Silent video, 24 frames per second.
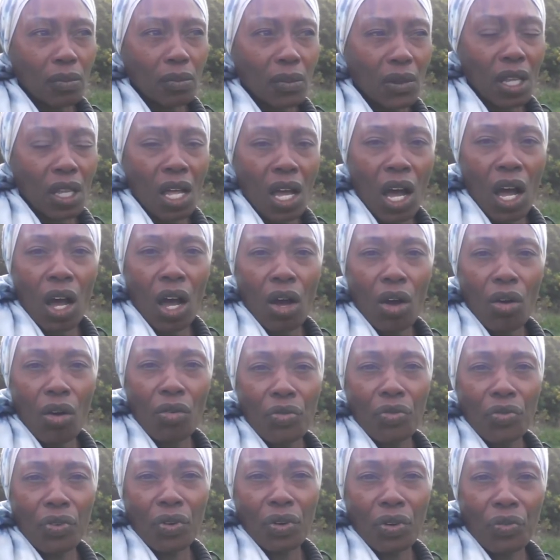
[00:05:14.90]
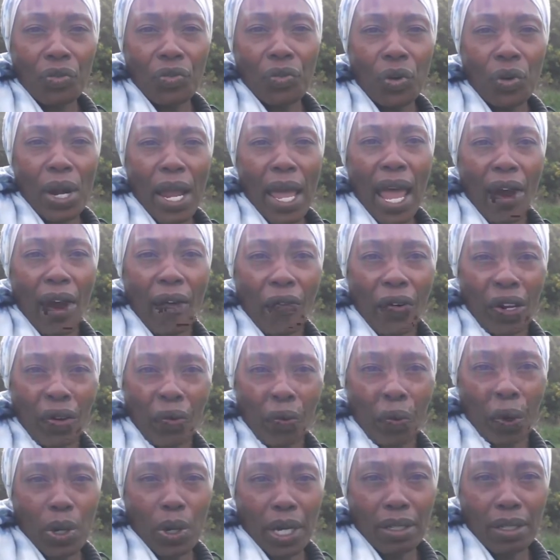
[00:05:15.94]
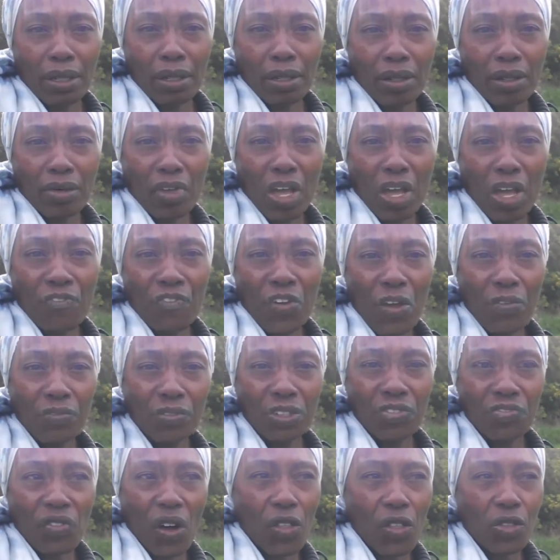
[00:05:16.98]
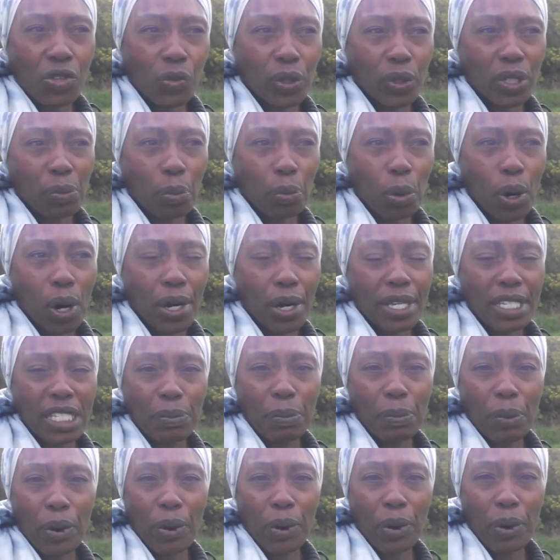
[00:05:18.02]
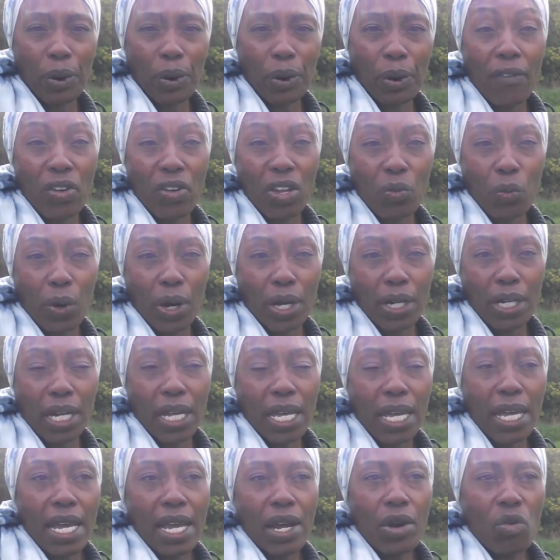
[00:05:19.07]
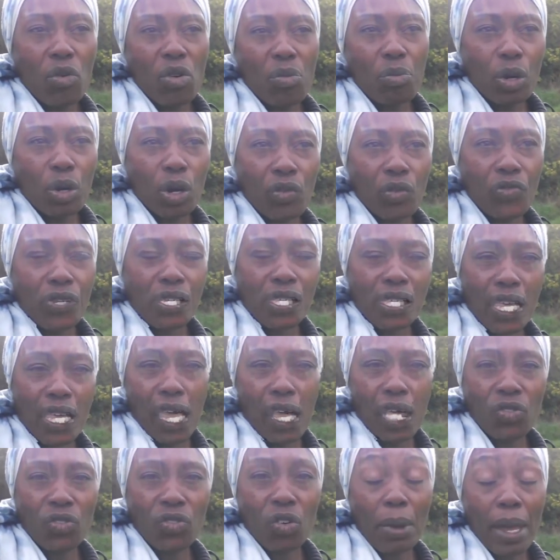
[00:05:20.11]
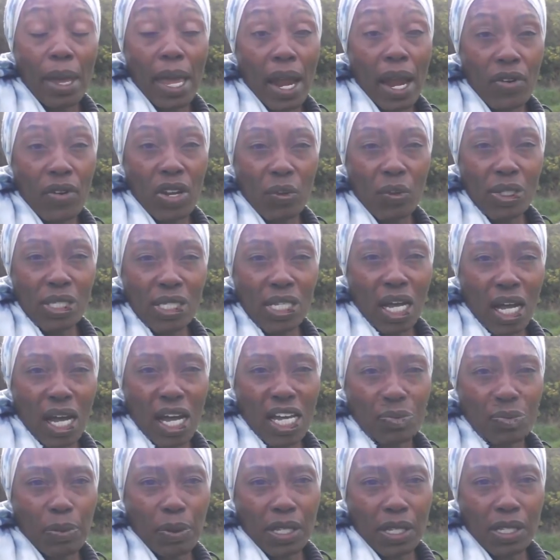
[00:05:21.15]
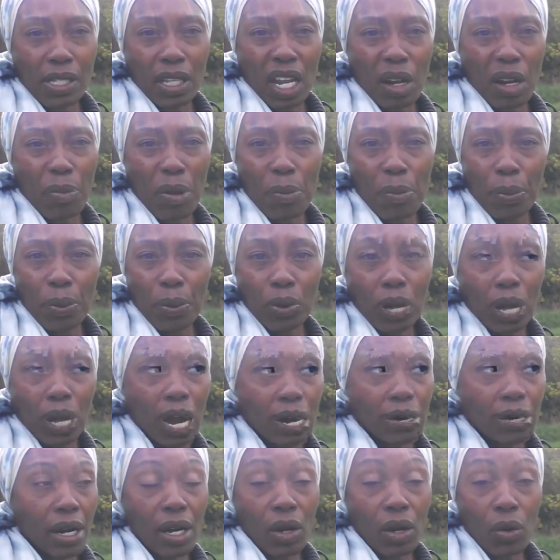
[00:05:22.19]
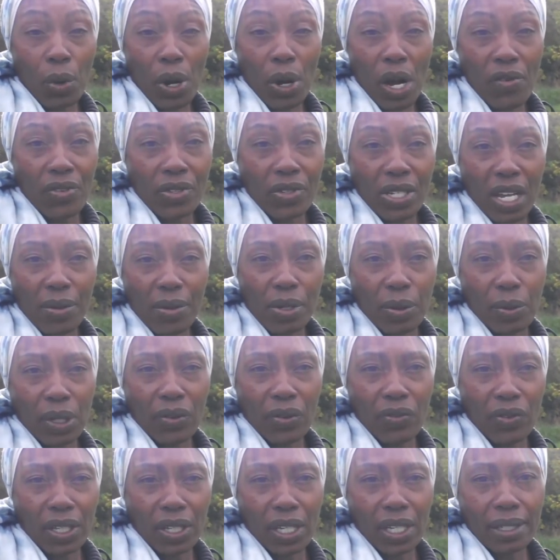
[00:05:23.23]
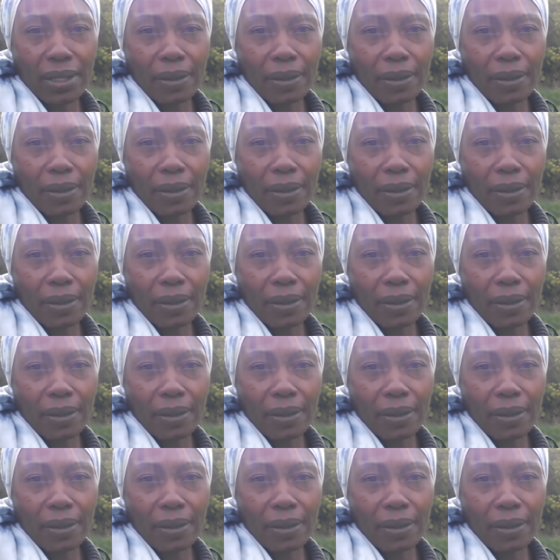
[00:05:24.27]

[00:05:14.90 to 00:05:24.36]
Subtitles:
for everyone. Heavenly Father is going to pour out his spirit on everyone. Remove the scales from everyone's eyes, because a lot of people are not aware of the times we're living in.